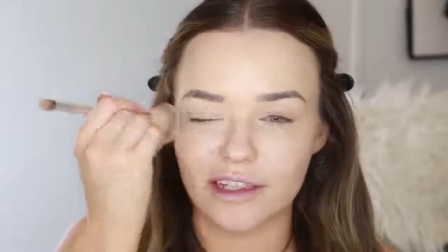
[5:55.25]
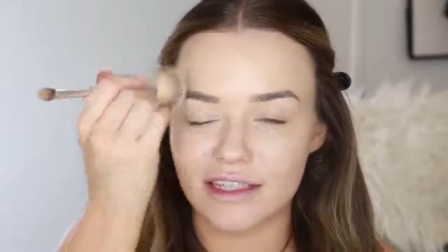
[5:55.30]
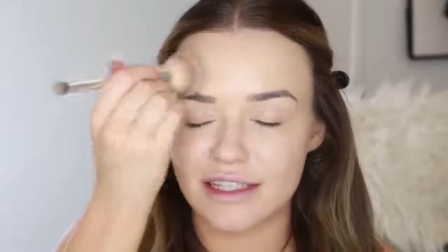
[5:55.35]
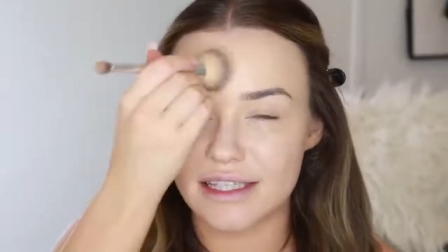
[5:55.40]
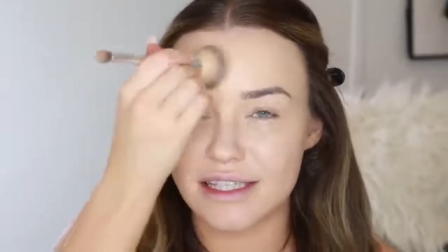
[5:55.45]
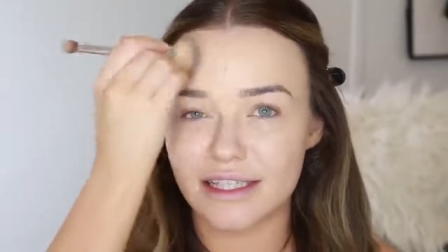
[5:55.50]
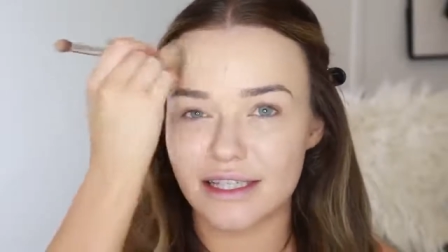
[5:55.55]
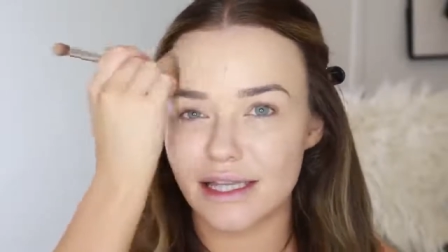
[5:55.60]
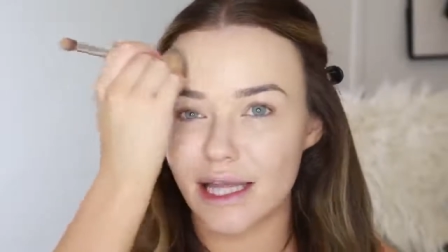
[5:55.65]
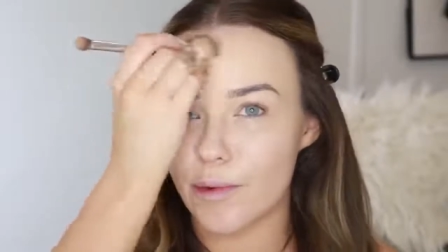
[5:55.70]

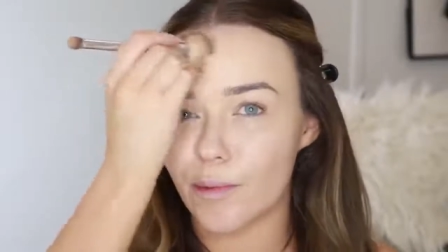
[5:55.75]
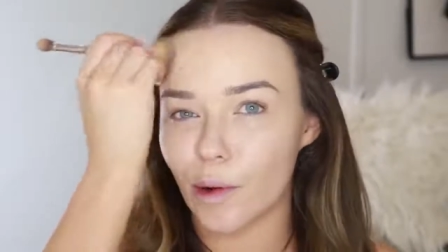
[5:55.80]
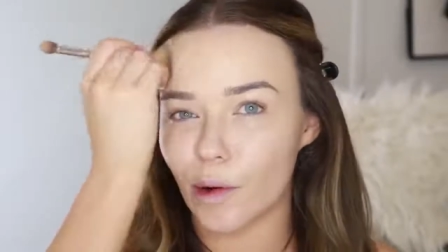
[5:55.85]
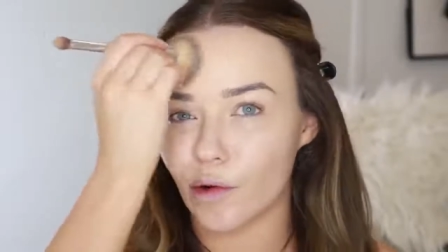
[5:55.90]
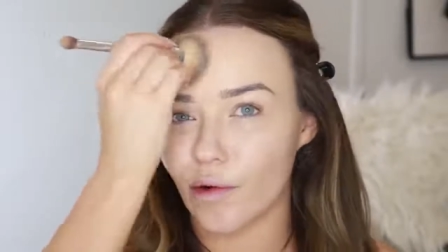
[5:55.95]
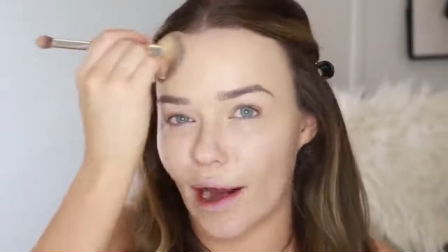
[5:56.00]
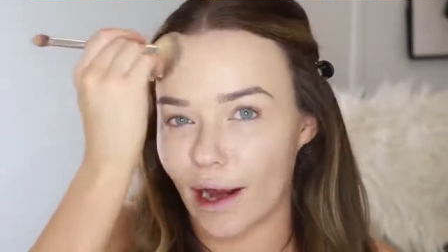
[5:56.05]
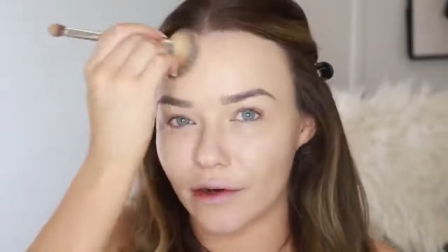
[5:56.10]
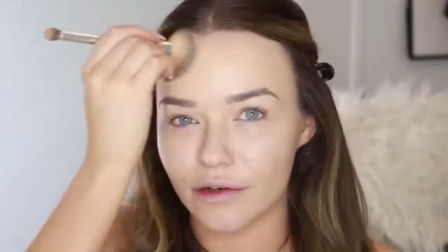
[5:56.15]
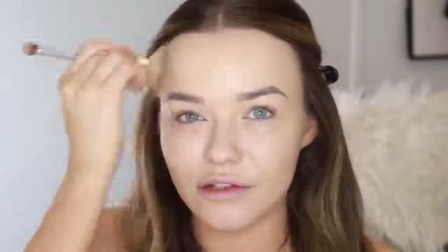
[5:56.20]
slip
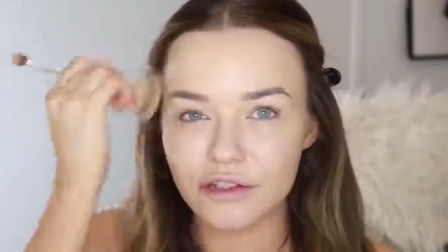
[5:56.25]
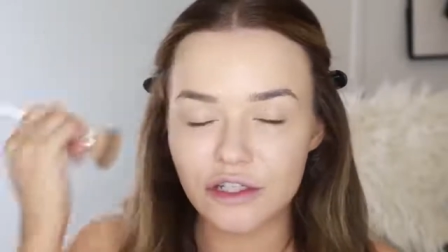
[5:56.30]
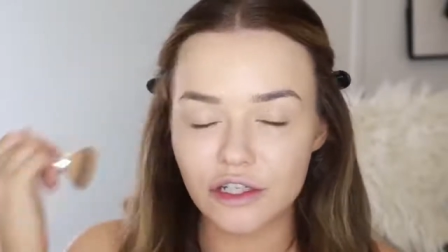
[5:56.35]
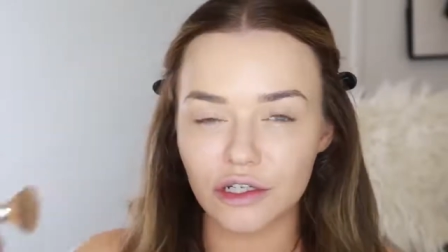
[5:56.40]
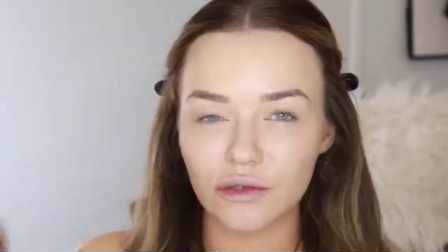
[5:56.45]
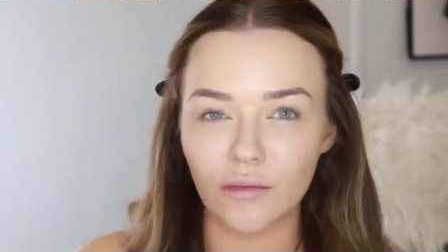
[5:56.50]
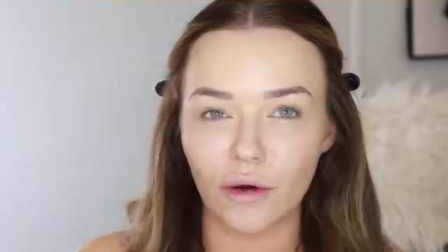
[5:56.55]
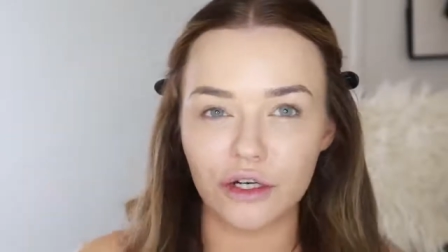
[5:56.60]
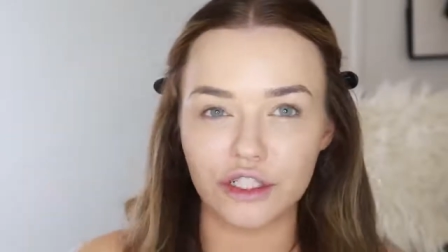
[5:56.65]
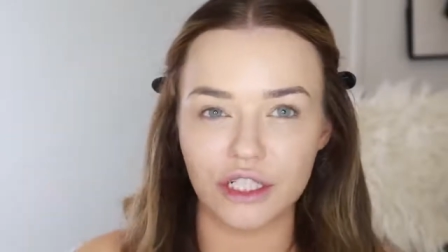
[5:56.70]
around
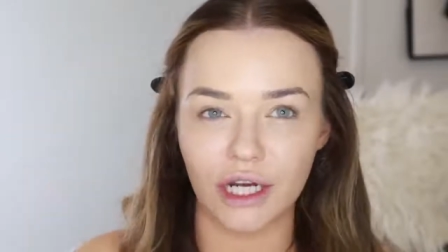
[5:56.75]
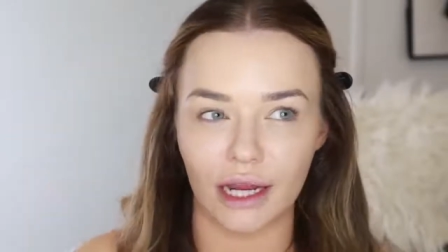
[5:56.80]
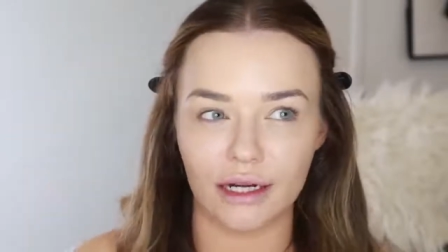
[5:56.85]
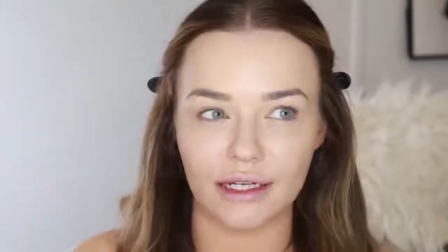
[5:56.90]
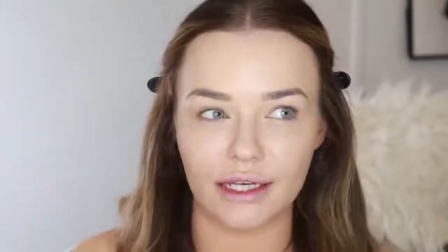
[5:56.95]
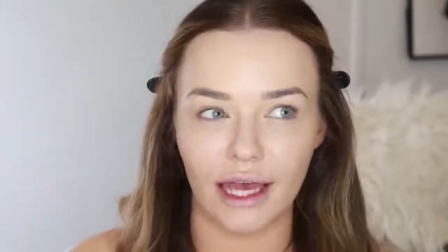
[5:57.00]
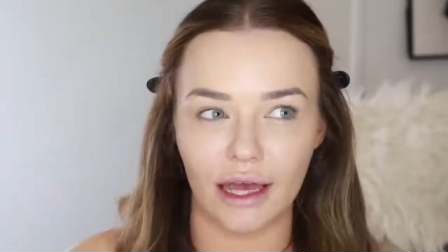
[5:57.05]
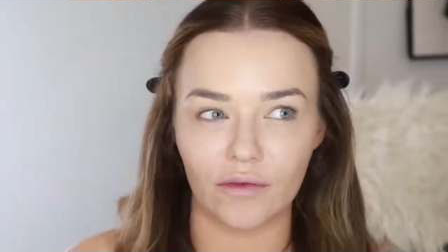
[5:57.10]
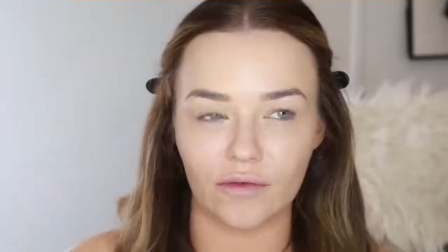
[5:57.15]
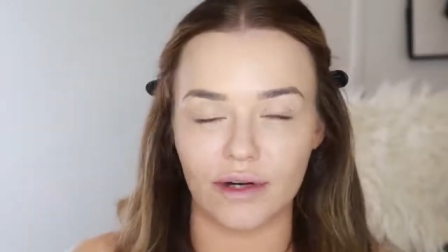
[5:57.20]
too much
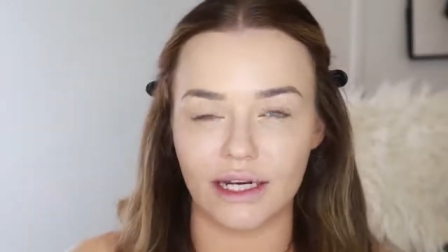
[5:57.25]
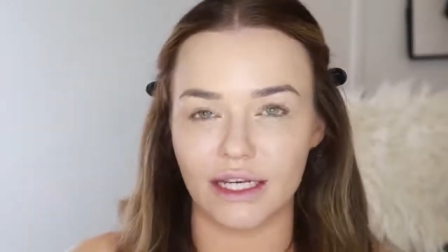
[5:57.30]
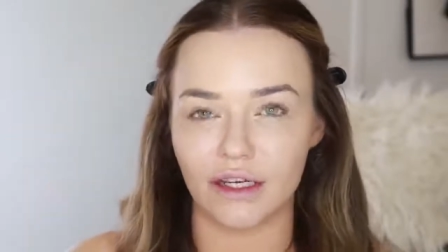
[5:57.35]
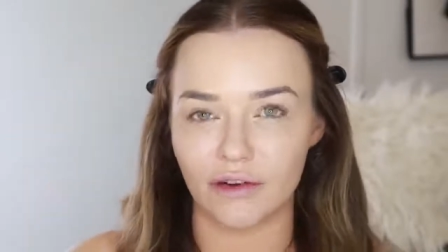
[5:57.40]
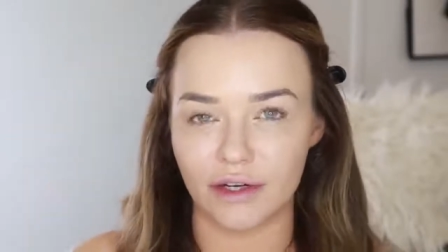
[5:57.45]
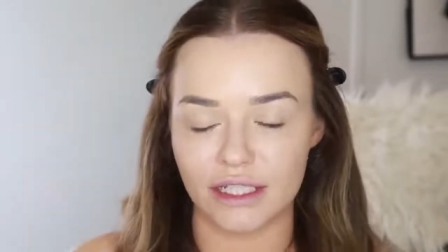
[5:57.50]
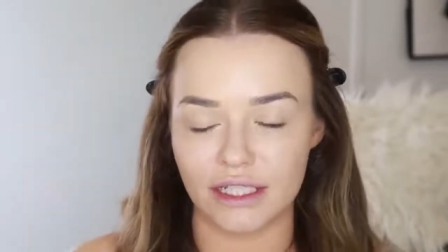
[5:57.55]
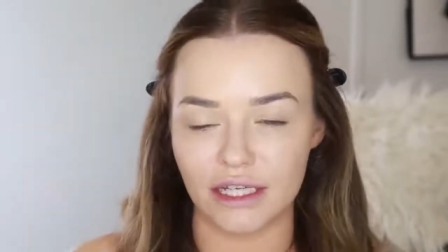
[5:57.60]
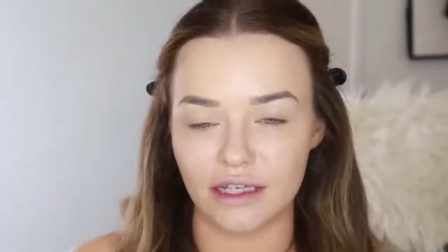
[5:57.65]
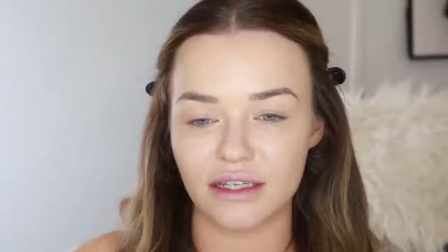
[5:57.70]
and get really
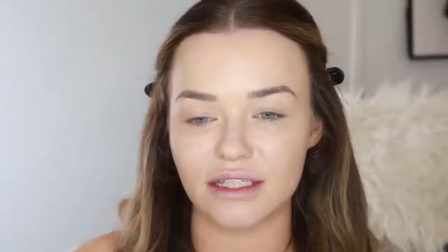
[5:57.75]
greasy